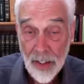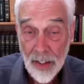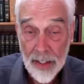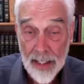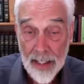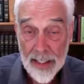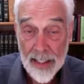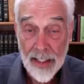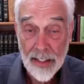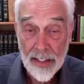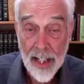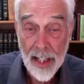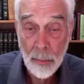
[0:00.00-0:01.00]
So it
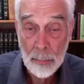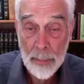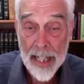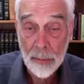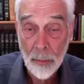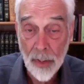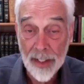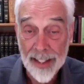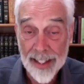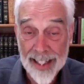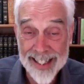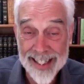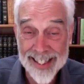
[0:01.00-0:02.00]
does a lot of back
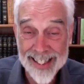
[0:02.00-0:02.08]
work.